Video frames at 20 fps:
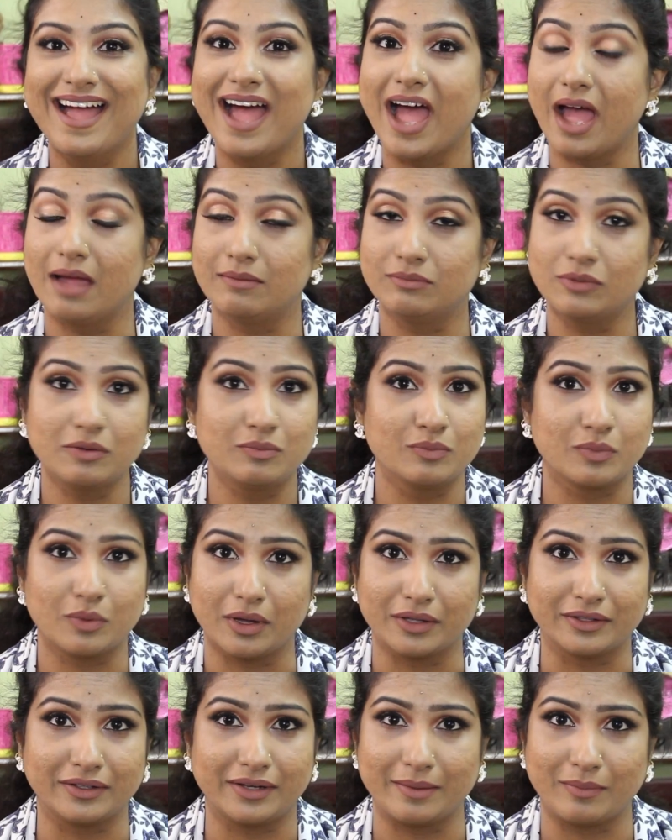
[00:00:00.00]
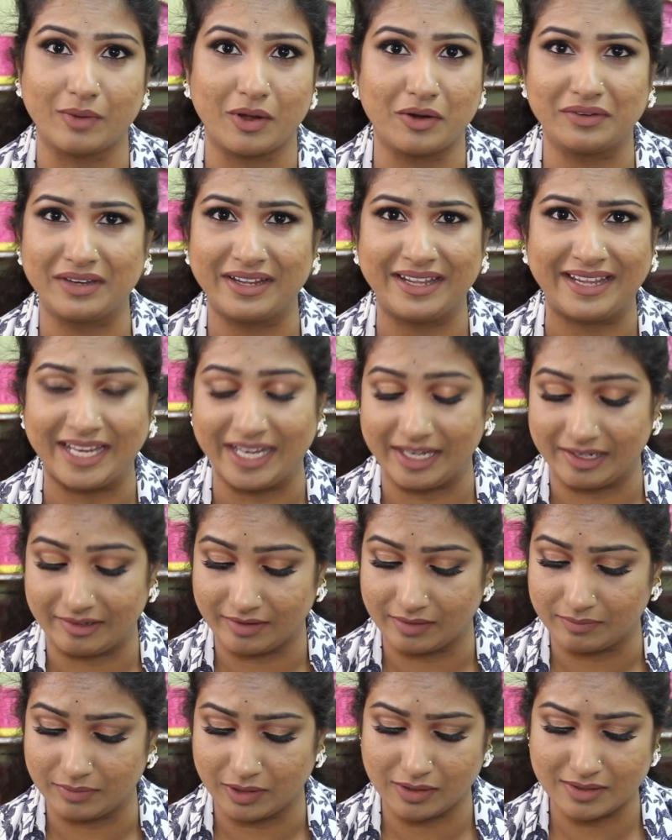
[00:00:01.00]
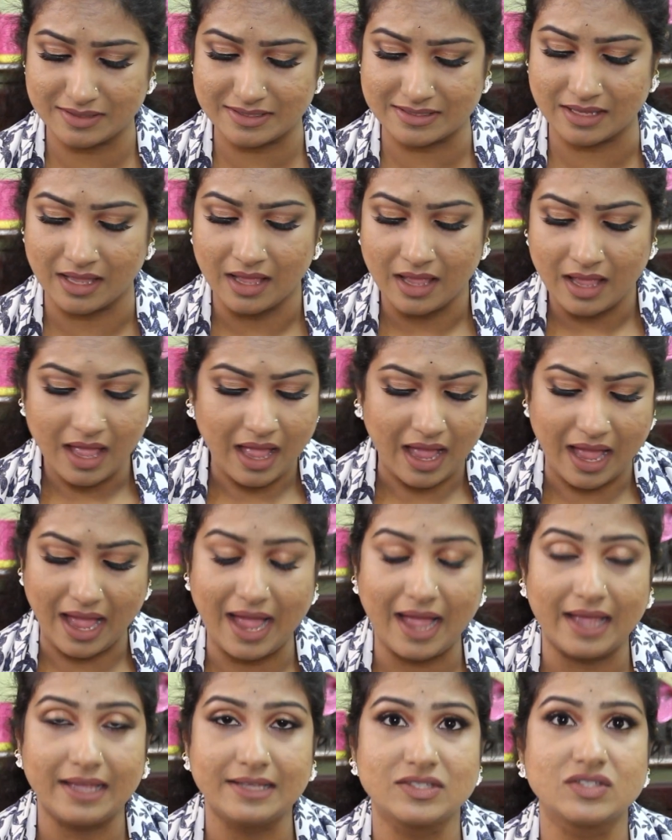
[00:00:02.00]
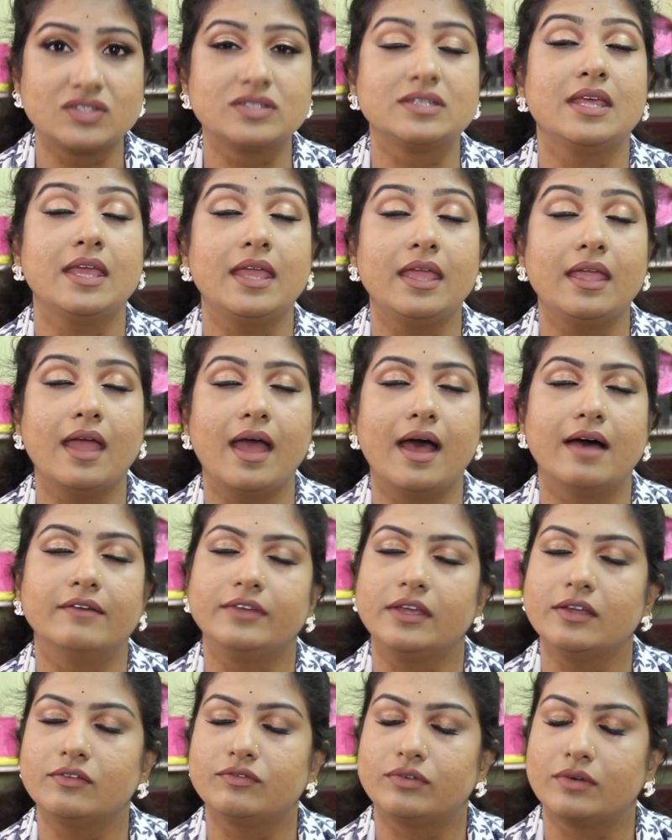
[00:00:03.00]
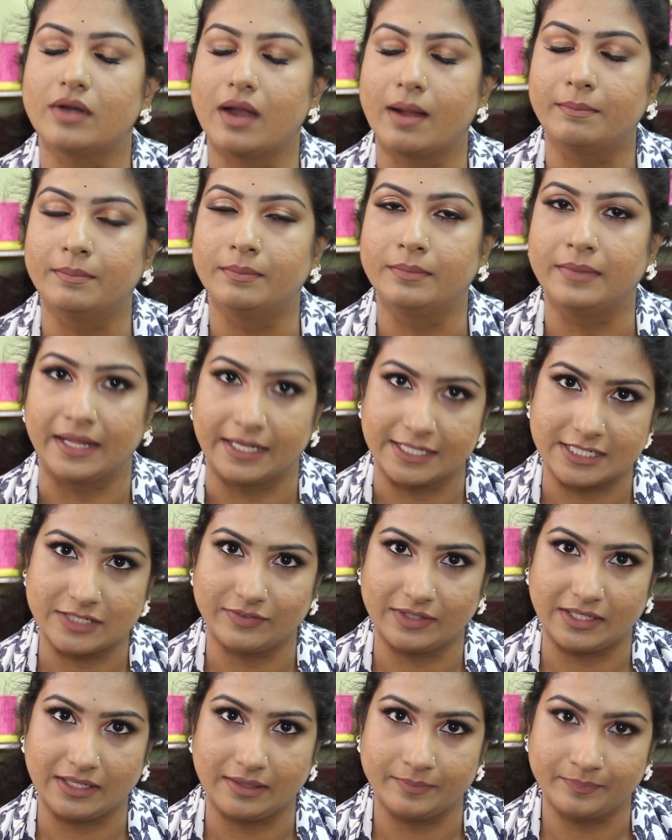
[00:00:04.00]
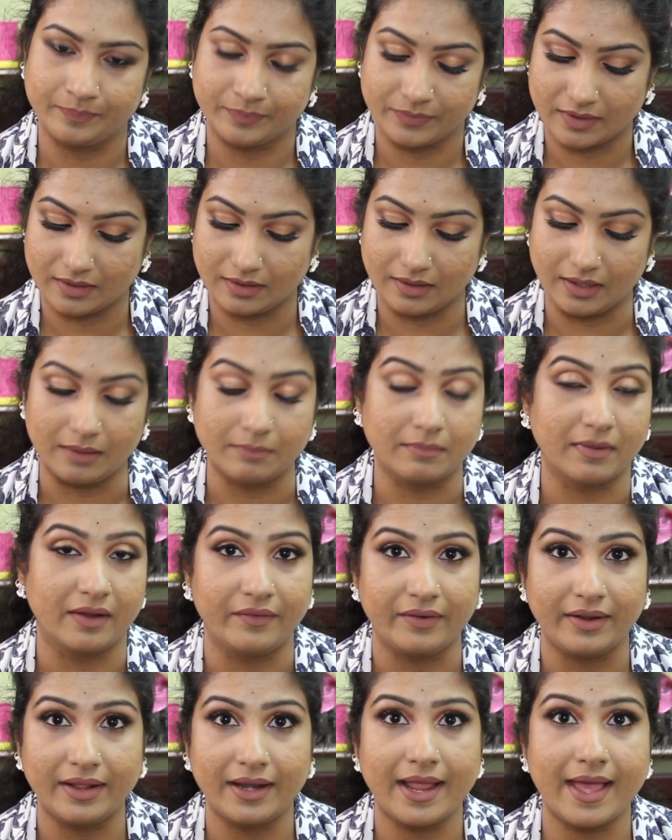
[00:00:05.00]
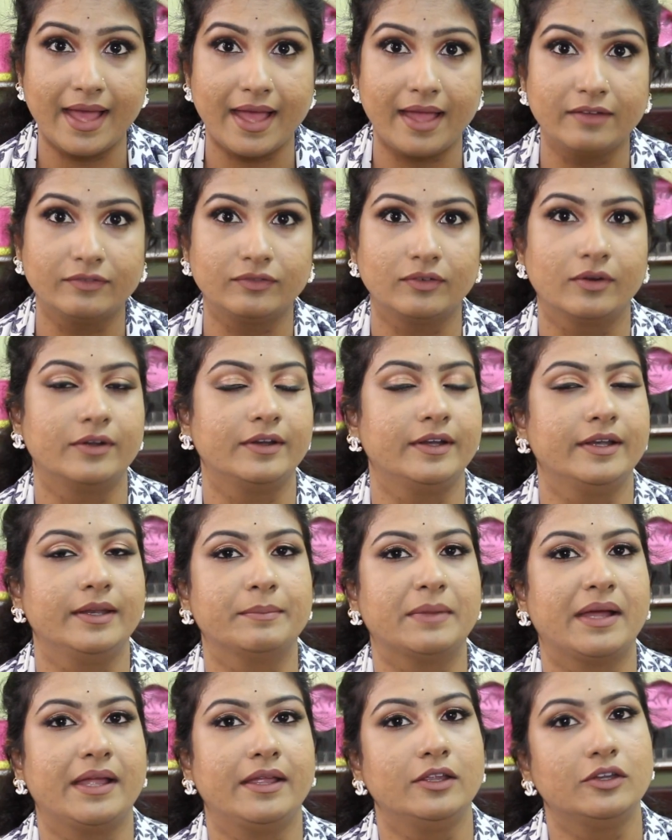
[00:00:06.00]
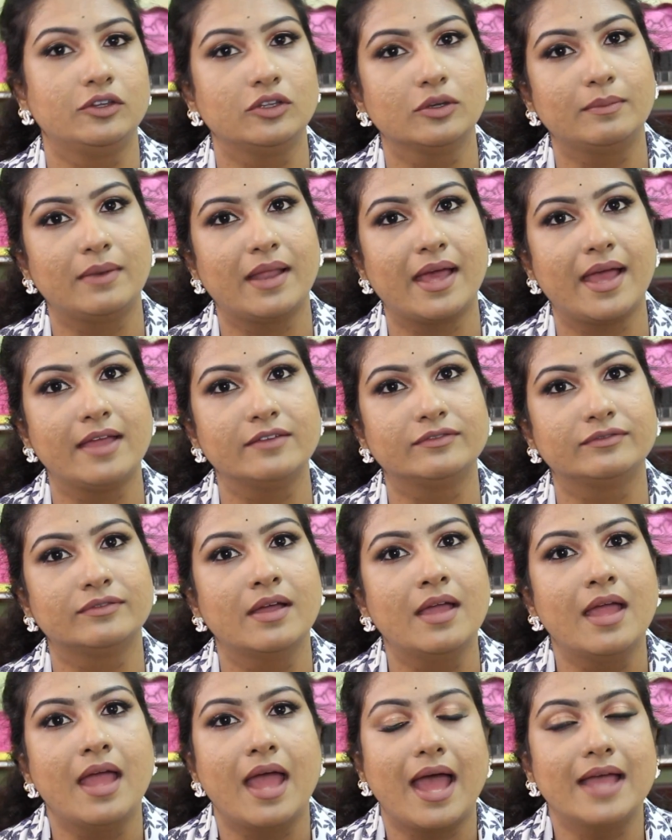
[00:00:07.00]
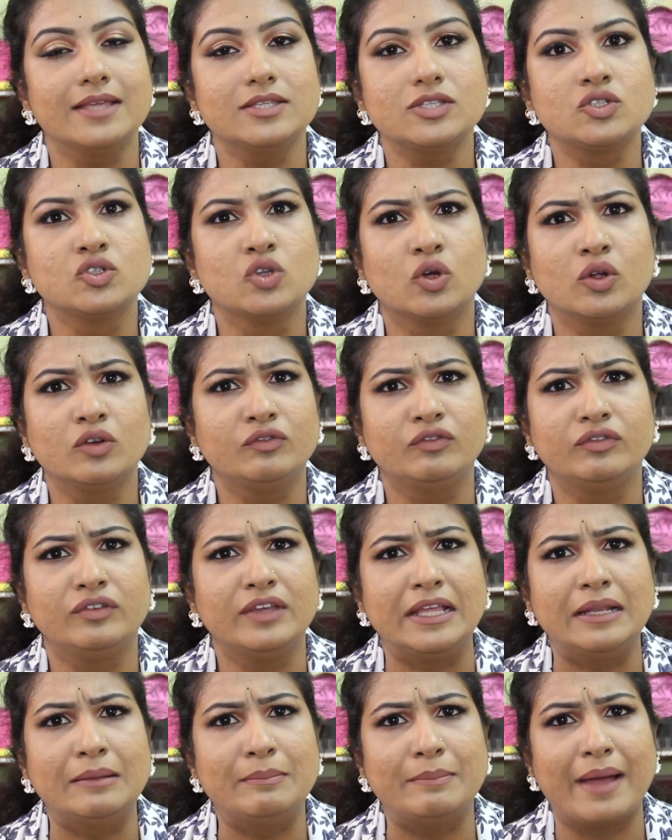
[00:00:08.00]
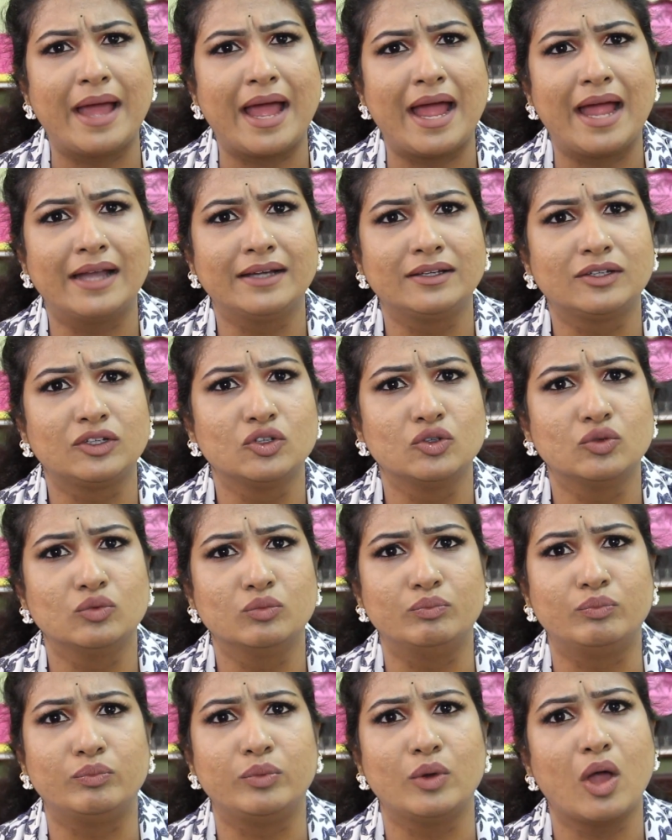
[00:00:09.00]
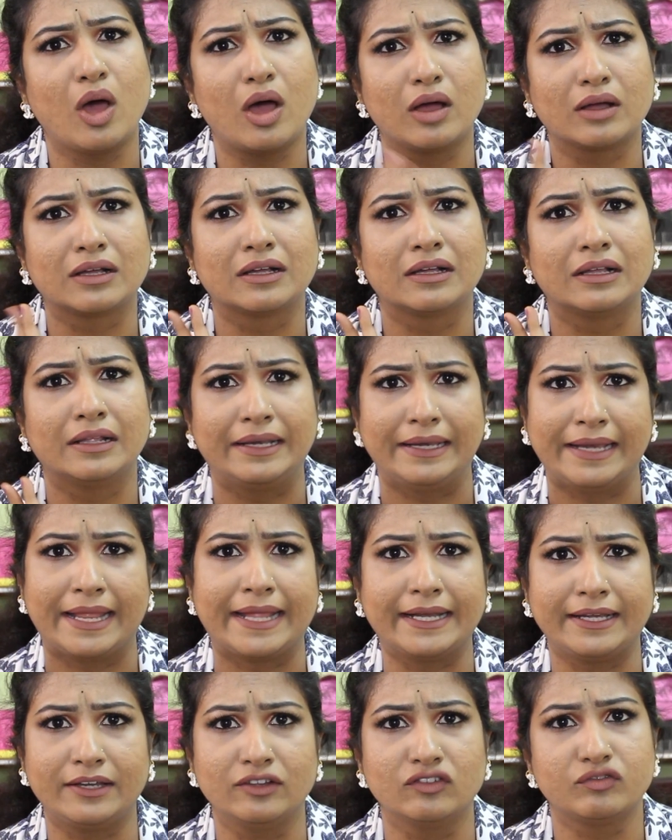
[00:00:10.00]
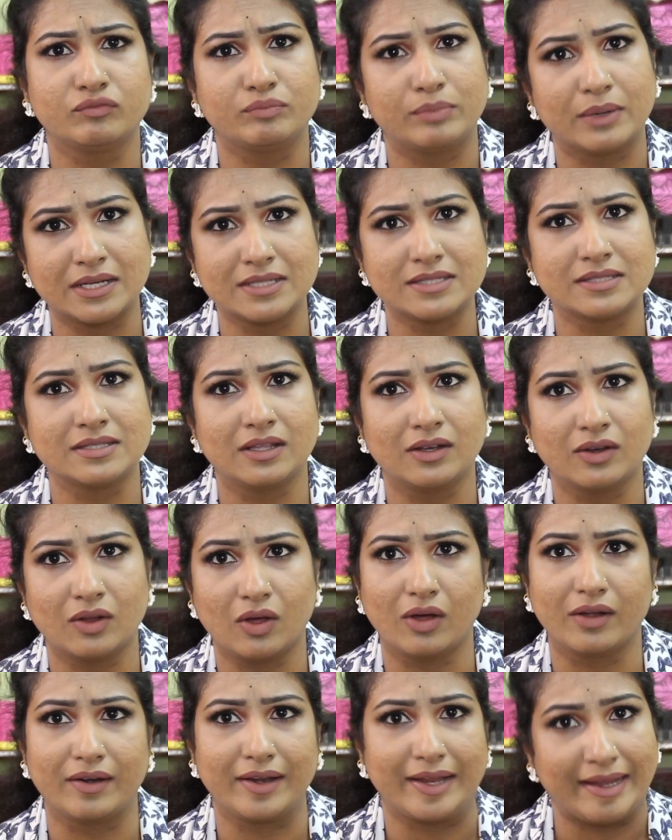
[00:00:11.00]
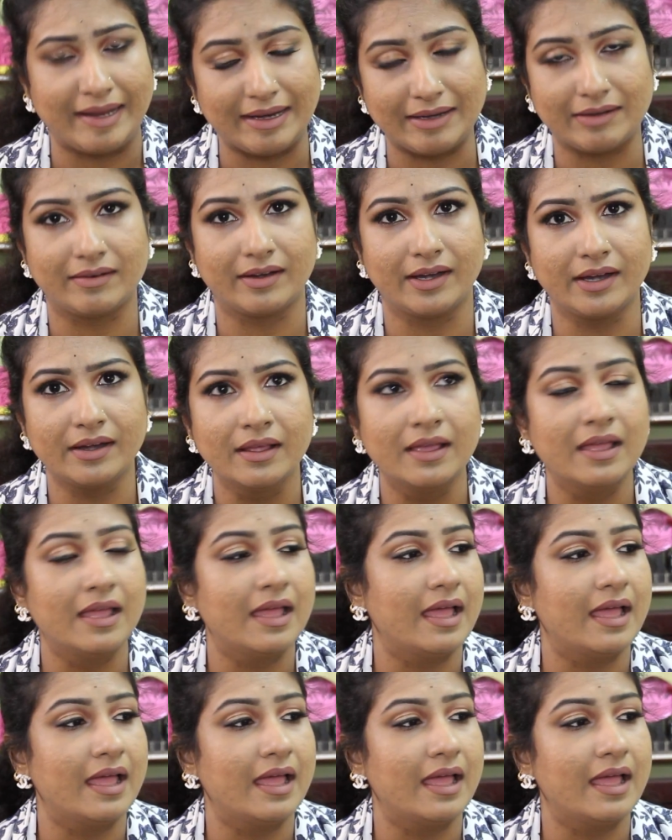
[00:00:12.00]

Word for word: I'm not bothered about hatred, because I stay away from negativity. in my real life or in my YouTube life. I just don't feel bad to block negative person or hatred,